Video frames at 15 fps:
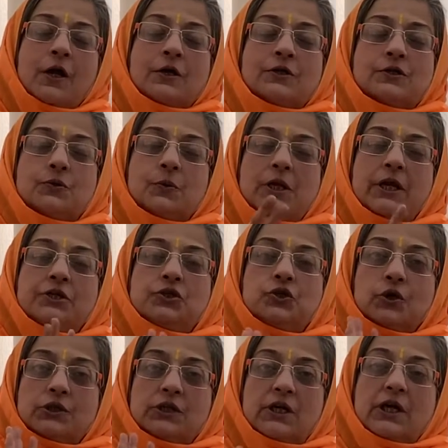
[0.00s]
So we'll
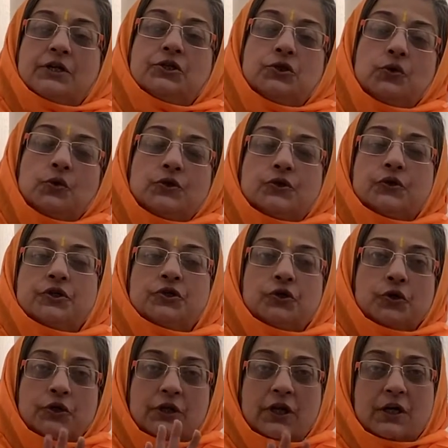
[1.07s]
enjoy the lunch, you also
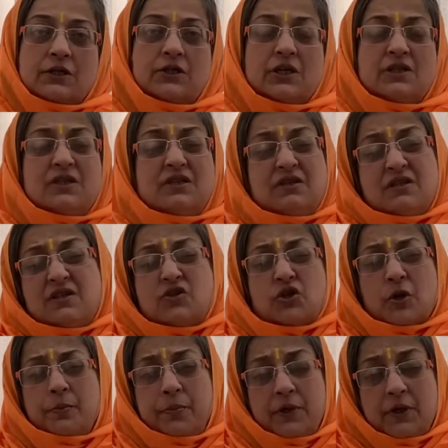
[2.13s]
enjoy the lunch. I said, just
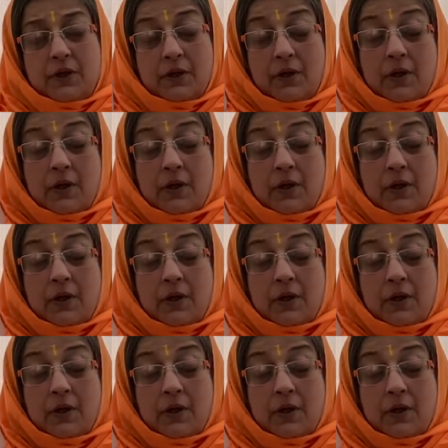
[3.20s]
stop it.